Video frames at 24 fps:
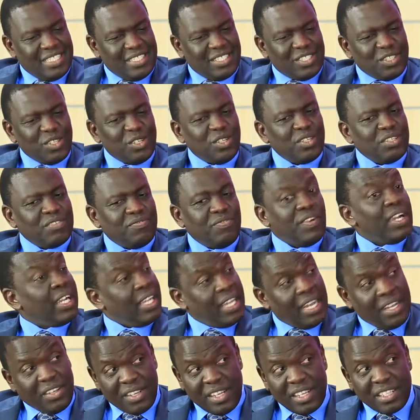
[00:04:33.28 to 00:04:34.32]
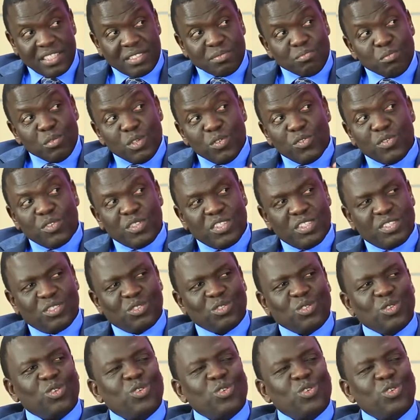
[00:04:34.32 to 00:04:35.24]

So, in fact, actually, it's moved